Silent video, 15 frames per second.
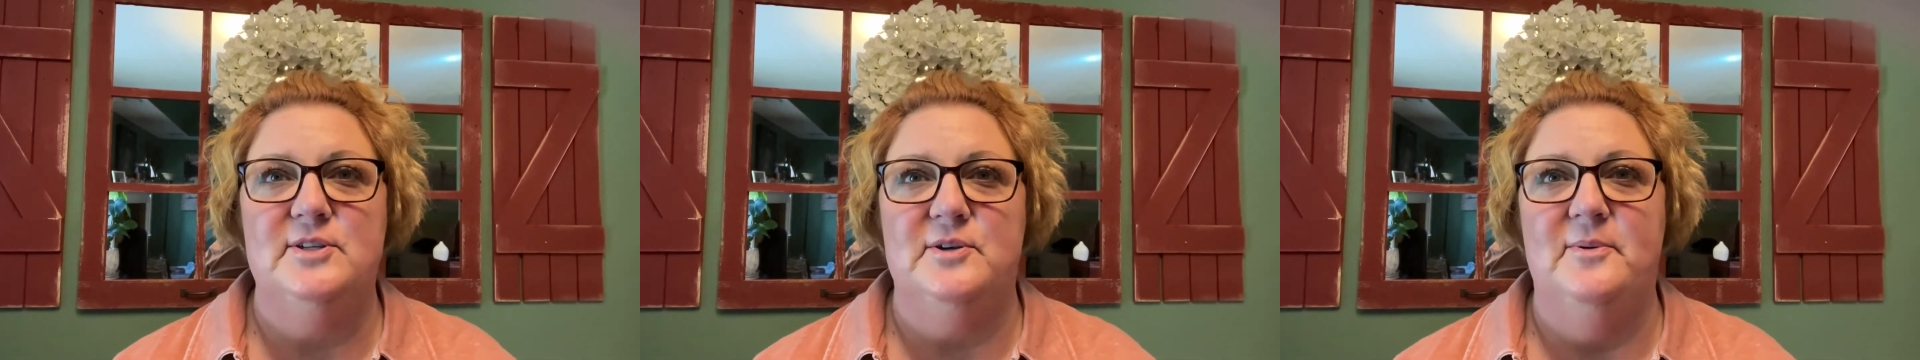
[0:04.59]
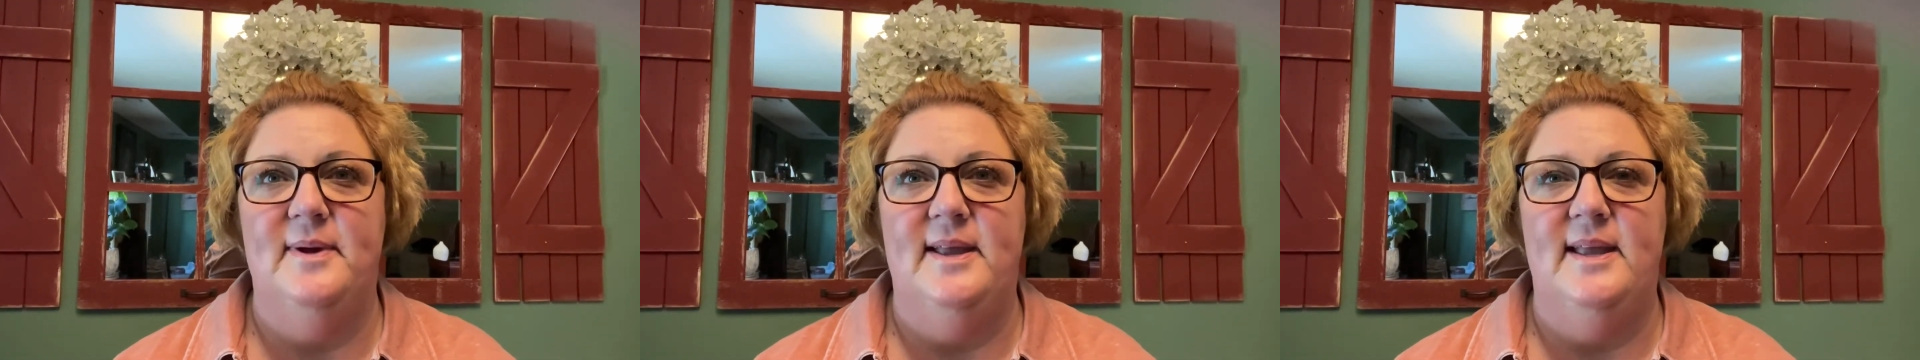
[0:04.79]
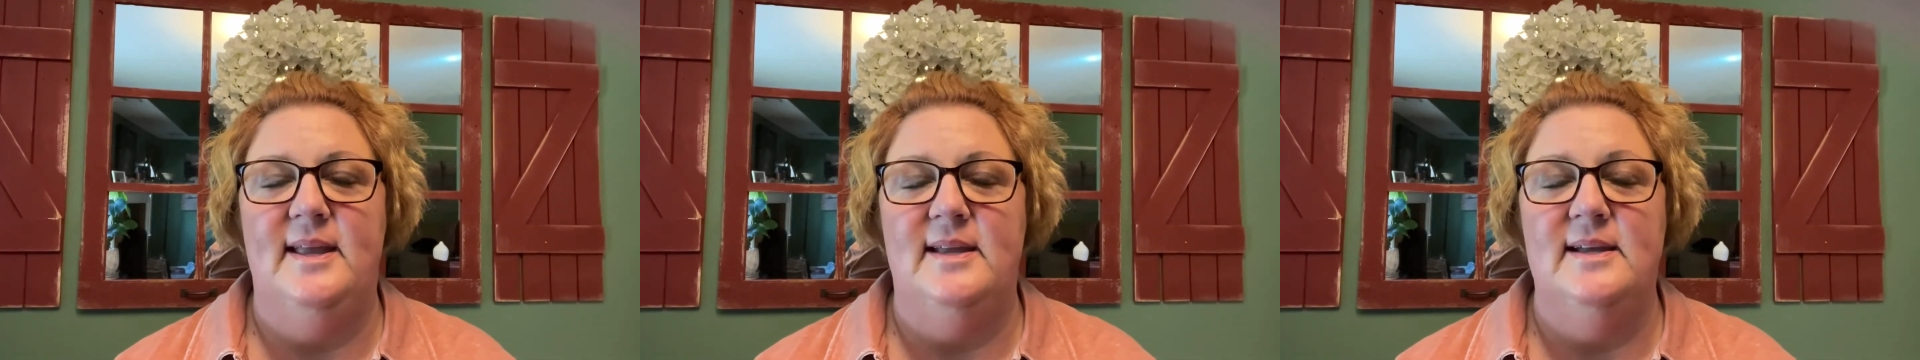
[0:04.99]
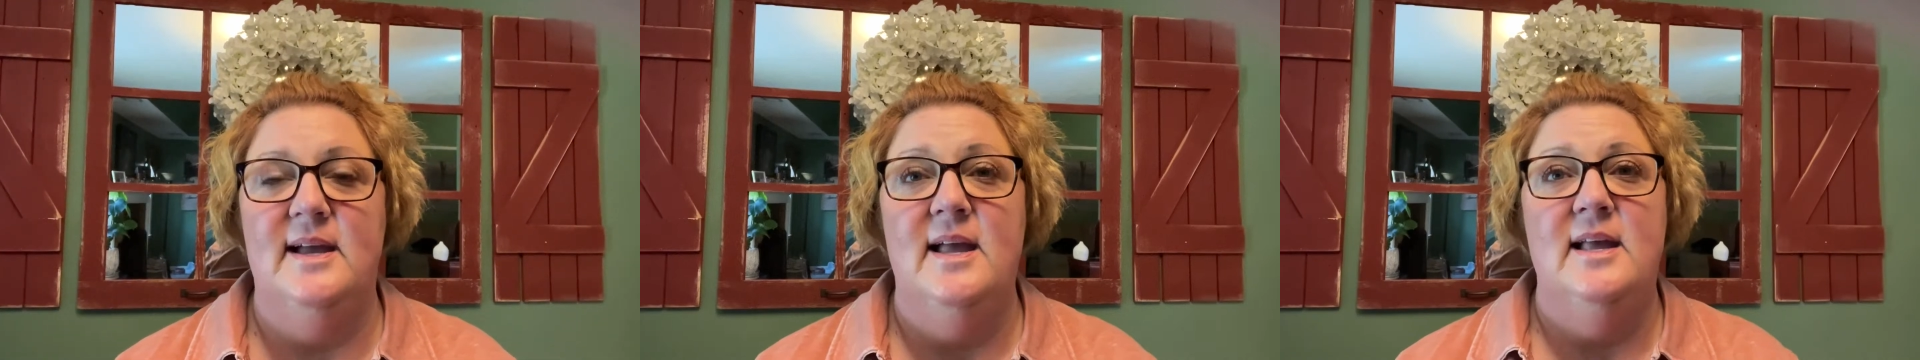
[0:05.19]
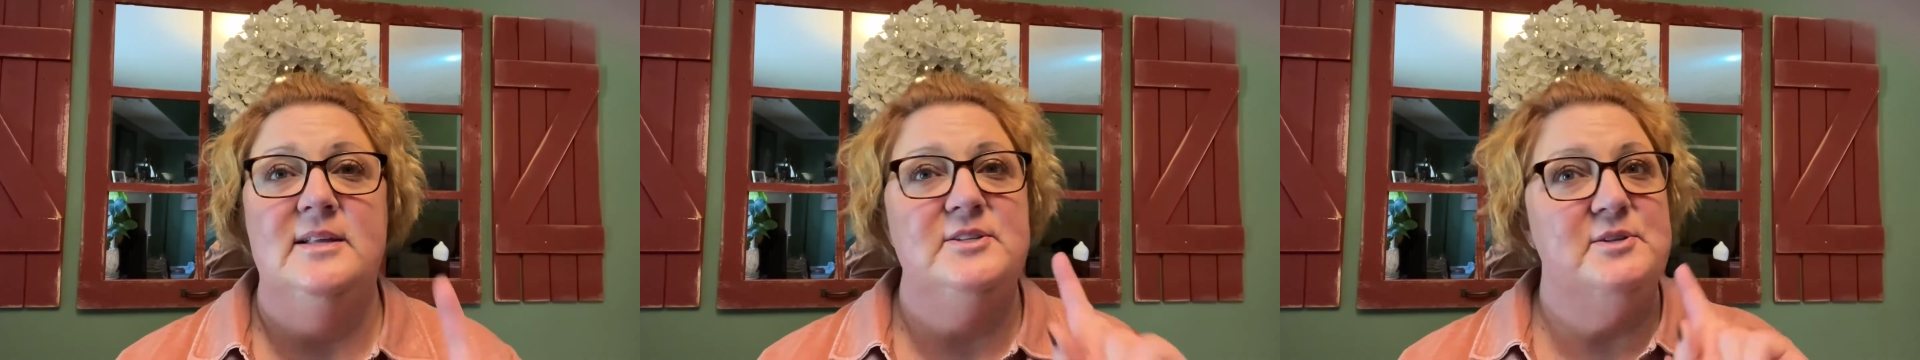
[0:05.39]
doing
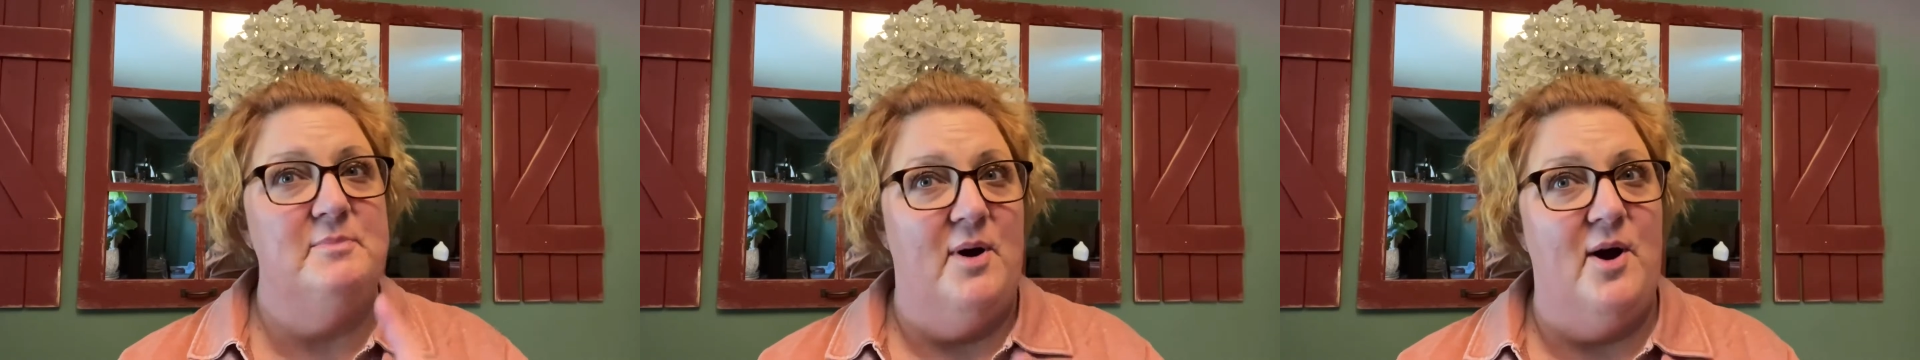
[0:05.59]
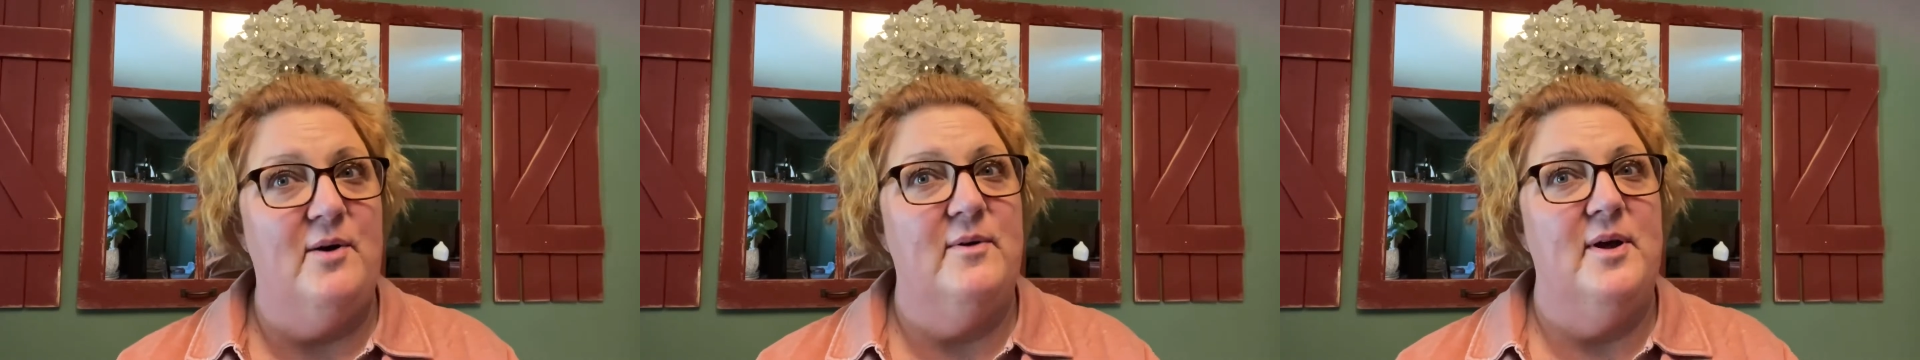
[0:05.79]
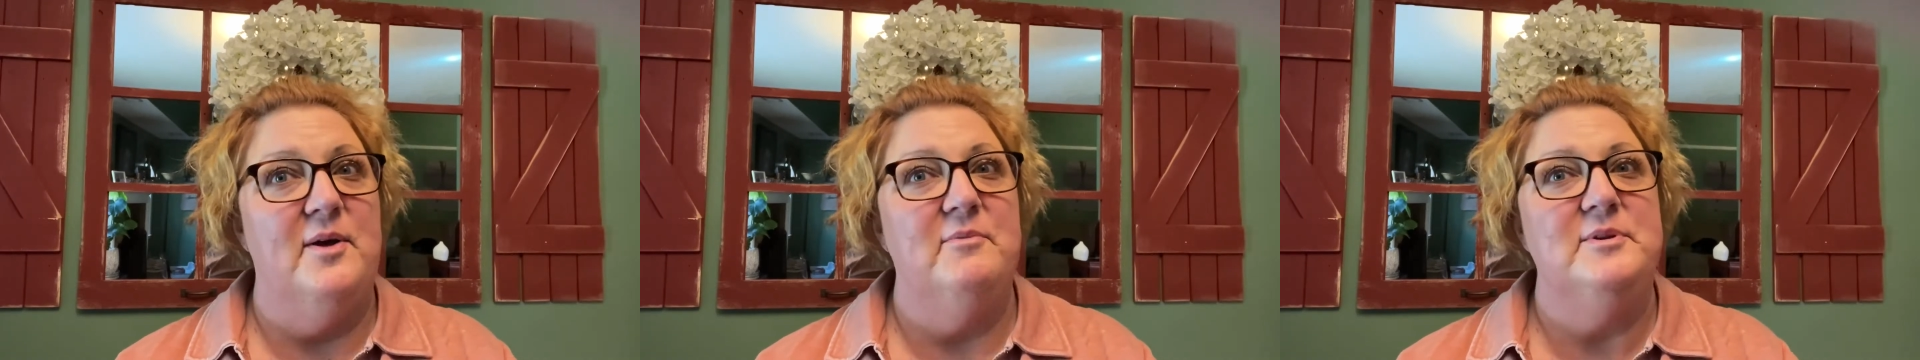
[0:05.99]
tomorrow,